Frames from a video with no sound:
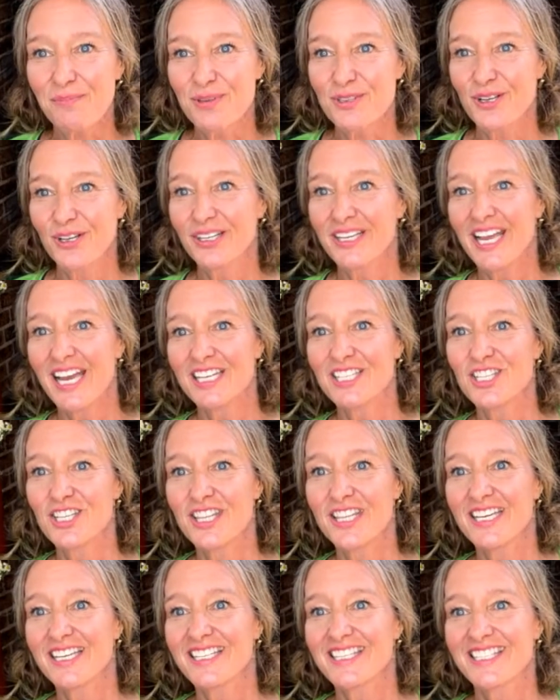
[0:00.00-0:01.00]
So I'll catch
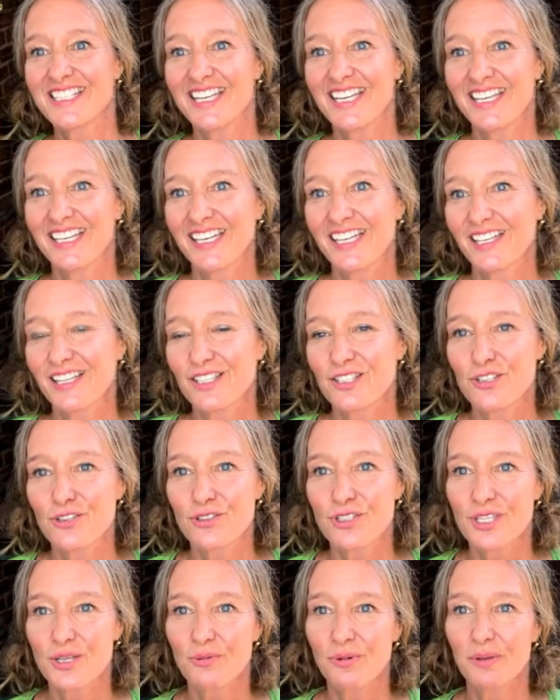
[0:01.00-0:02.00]
this in the
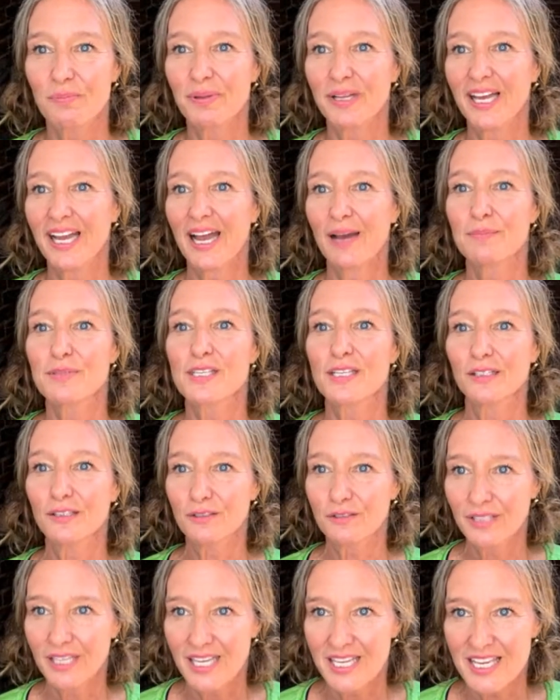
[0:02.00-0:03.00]
juicy replay.
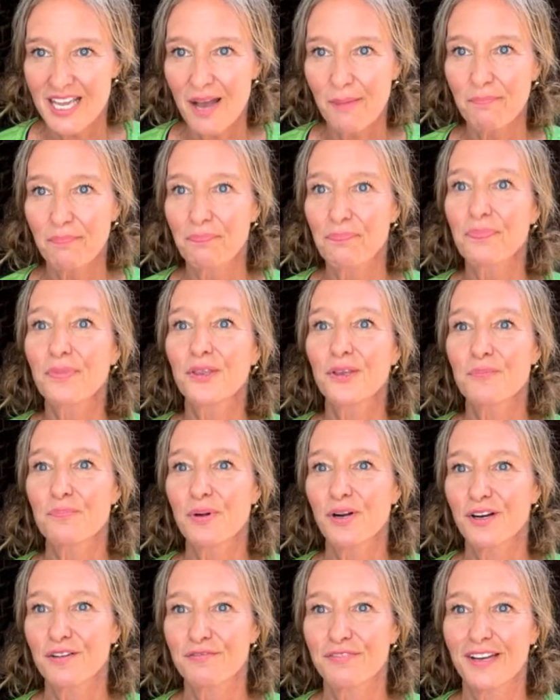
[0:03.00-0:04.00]
Absolutely. Yep.
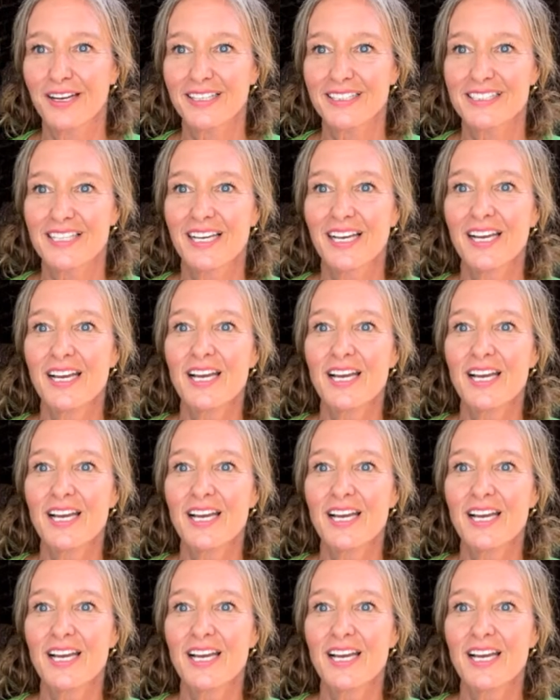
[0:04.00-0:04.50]
Perfect.